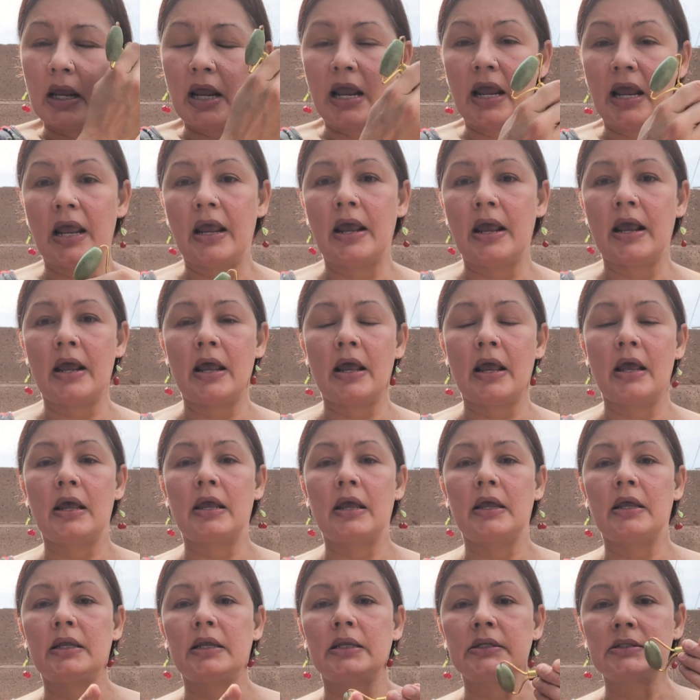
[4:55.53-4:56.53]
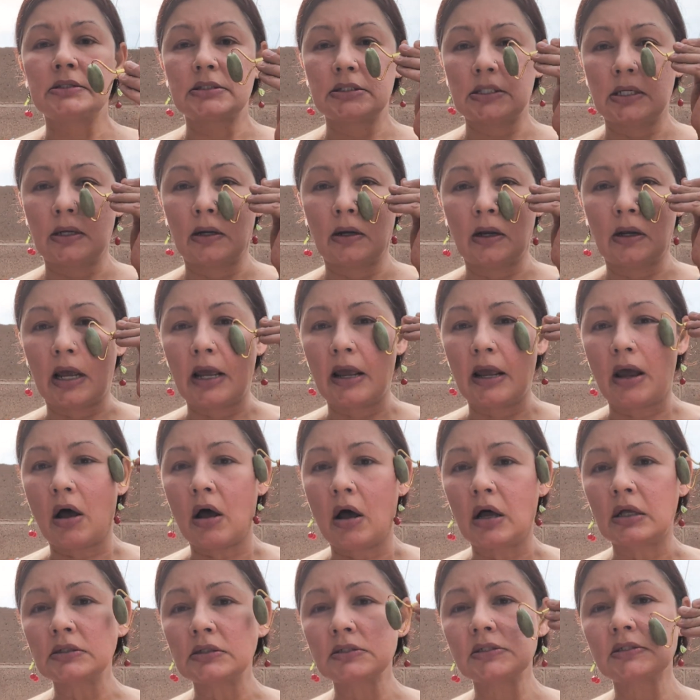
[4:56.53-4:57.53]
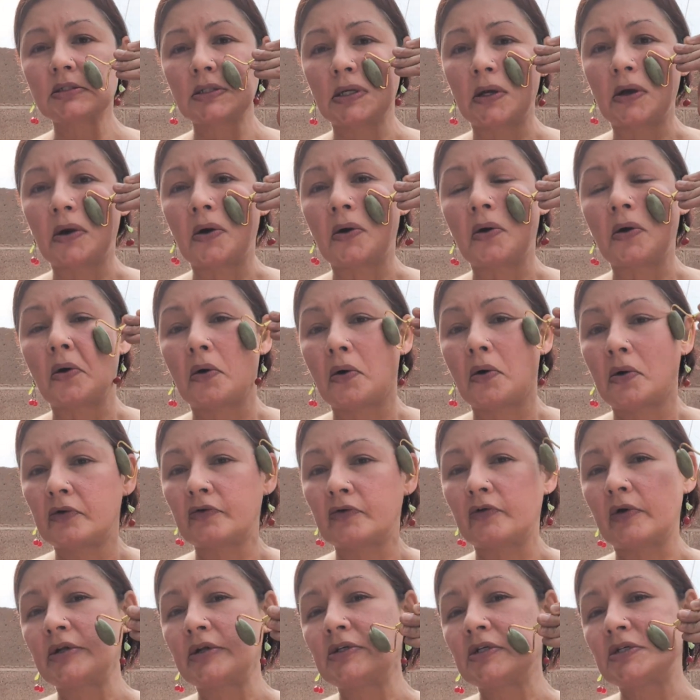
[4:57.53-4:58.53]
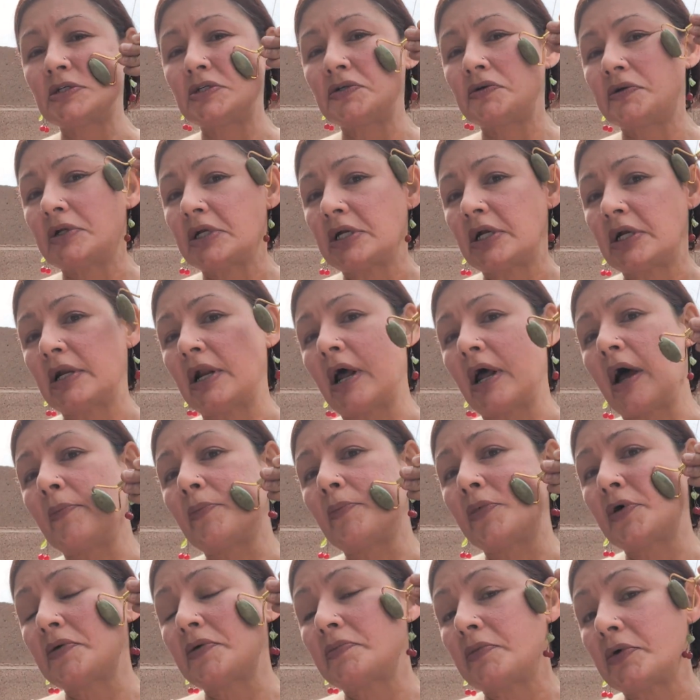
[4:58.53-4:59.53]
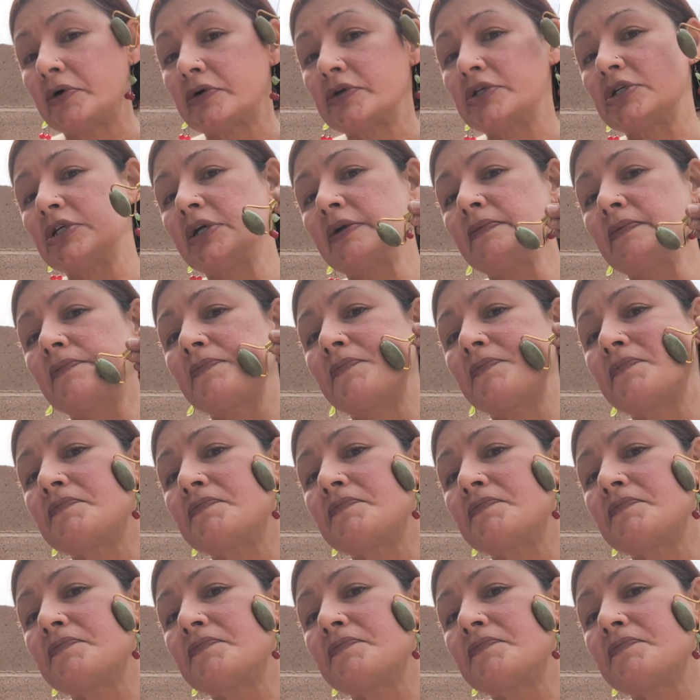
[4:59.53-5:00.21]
And I just do it in an upward motion.